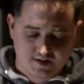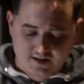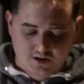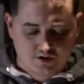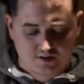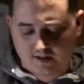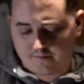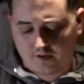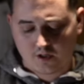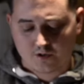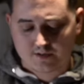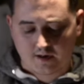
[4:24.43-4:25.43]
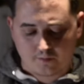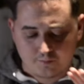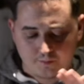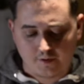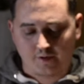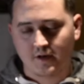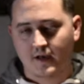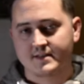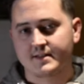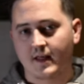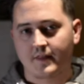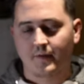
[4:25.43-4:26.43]
The Citrus 11 Lows had a really
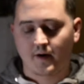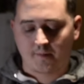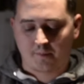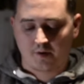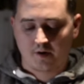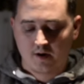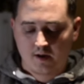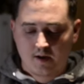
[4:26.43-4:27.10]
nice leather upper.